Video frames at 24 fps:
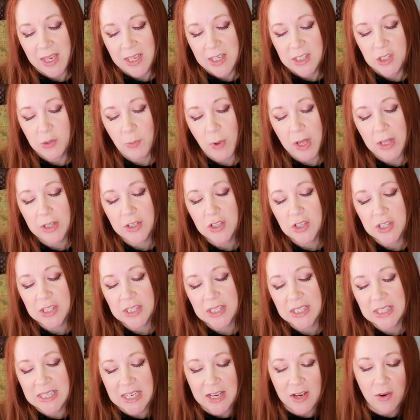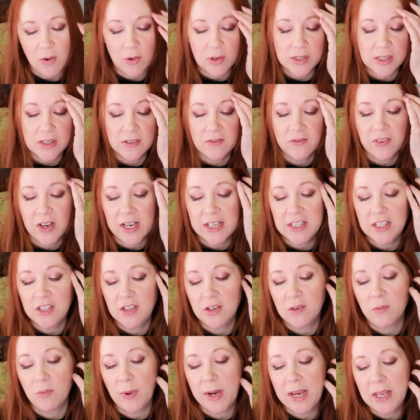Zoologist Seahorse invites you
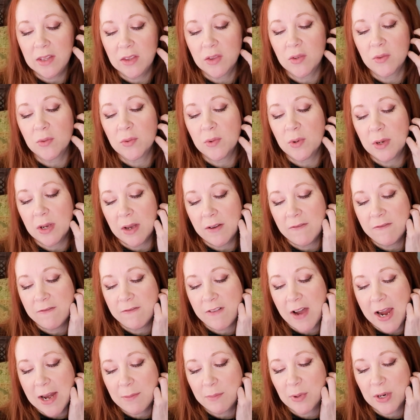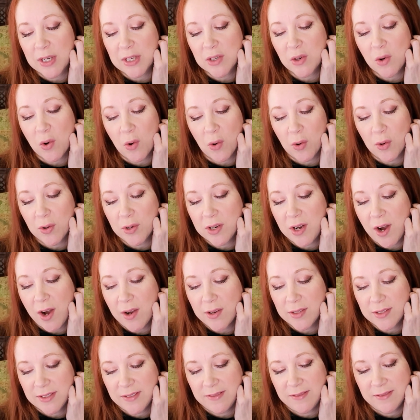to wade through a vibrant coral
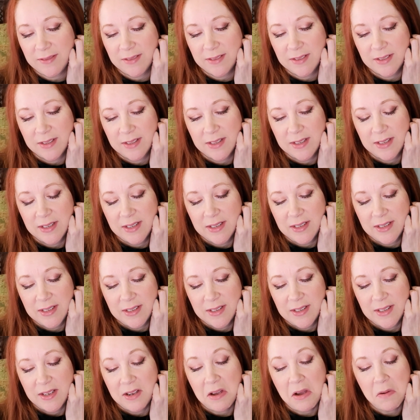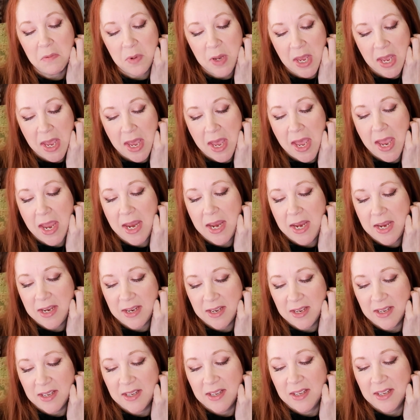garden. Okay.
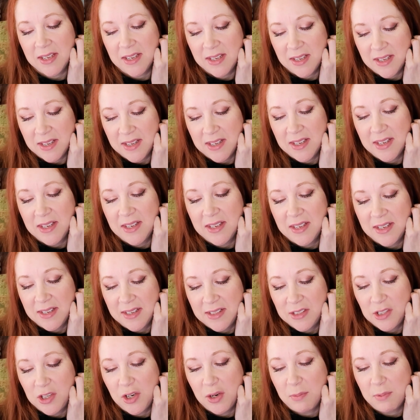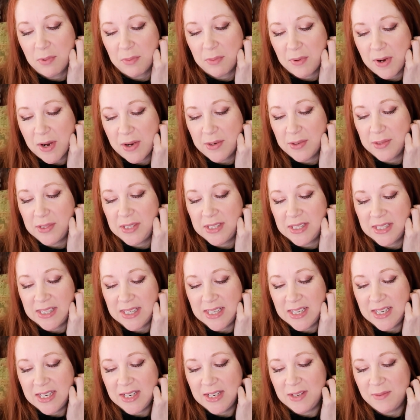Tuberose,
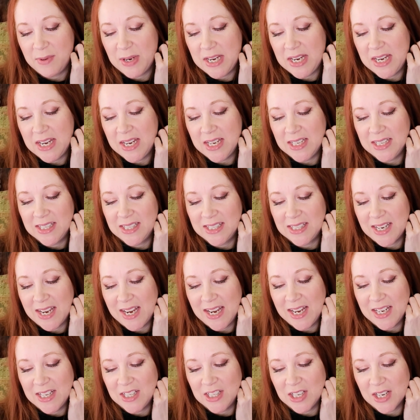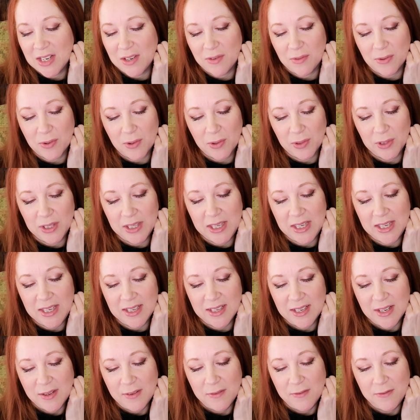seaweed, sage, neroli,
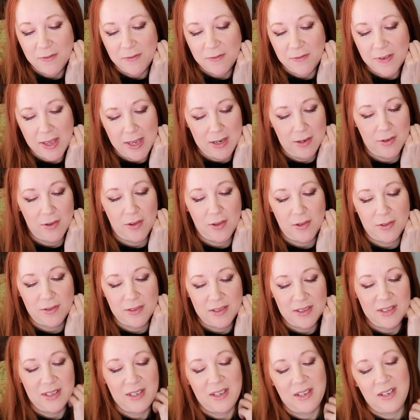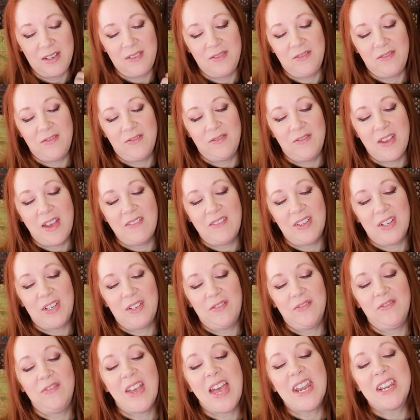fennel, and
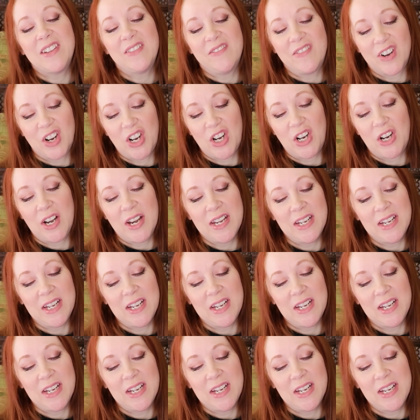vetiver.